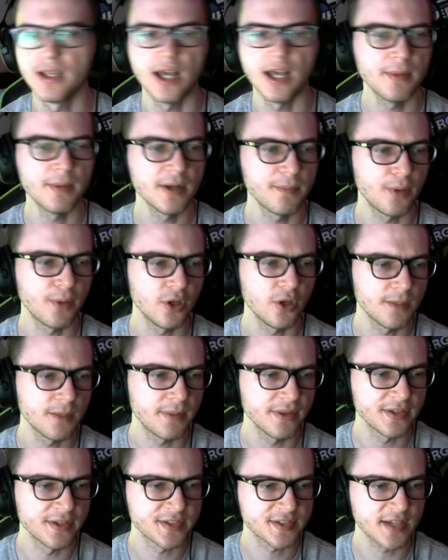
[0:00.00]
I'm gonna pull up
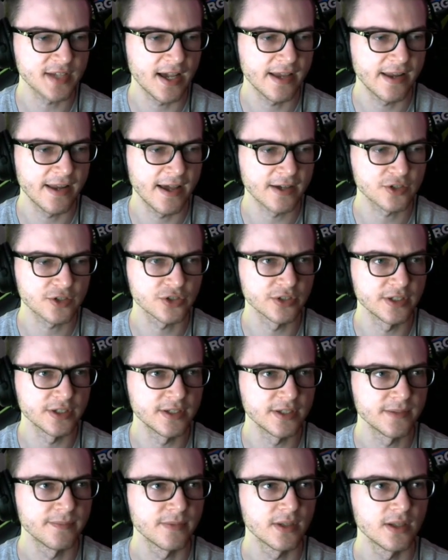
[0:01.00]
on the side actually,